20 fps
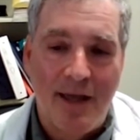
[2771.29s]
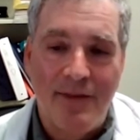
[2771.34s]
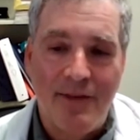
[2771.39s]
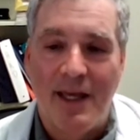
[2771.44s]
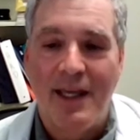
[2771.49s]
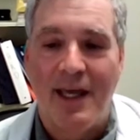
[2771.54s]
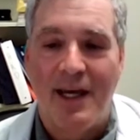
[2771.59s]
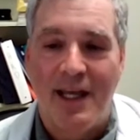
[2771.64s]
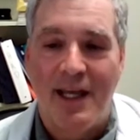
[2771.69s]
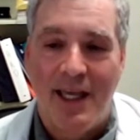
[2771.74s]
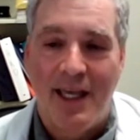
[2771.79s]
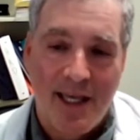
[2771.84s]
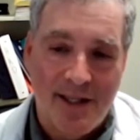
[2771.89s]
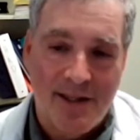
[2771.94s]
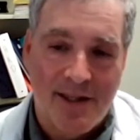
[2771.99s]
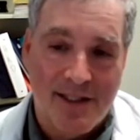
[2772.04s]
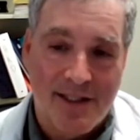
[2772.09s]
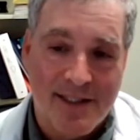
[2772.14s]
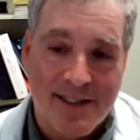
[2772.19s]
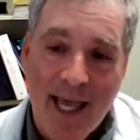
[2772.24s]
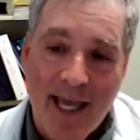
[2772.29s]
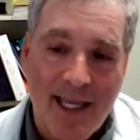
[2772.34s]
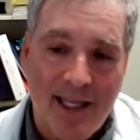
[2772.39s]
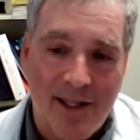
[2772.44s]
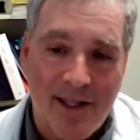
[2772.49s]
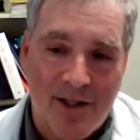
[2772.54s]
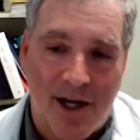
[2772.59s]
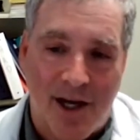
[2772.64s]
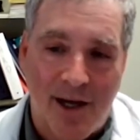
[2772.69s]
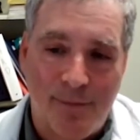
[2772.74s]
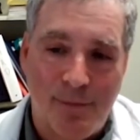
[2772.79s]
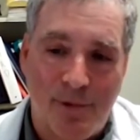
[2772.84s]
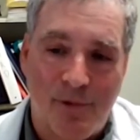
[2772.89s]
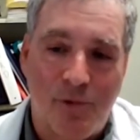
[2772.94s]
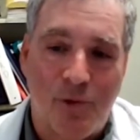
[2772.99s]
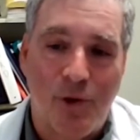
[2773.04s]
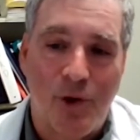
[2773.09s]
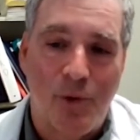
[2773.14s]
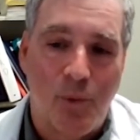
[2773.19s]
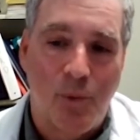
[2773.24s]
and then getting hit the second time
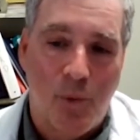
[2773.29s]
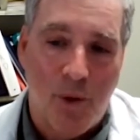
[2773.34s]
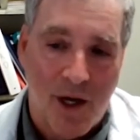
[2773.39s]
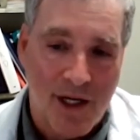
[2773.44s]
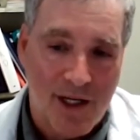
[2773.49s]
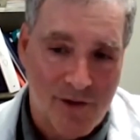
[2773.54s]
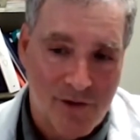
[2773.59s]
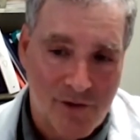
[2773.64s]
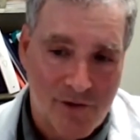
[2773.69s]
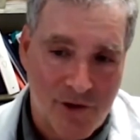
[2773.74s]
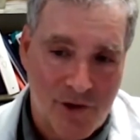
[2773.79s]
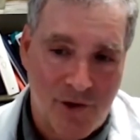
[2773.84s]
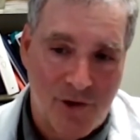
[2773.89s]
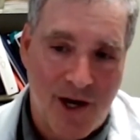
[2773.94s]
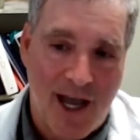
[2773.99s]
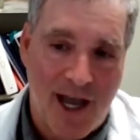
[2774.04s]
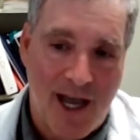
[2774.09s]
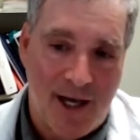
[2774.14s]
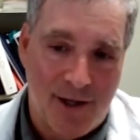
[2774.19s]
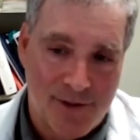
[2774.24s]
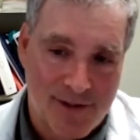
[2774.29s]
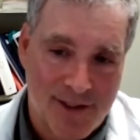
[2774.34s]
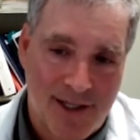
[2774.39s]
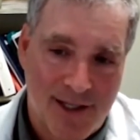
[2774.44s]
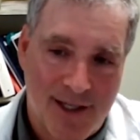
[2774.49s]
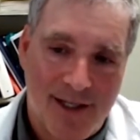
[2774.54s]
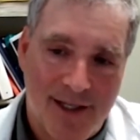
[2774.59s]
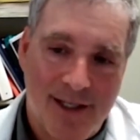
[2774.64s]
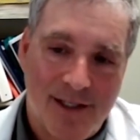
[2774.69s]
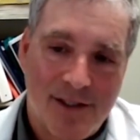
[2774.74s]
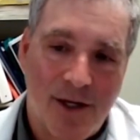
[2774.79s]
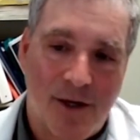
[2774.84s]
before you walk into your house.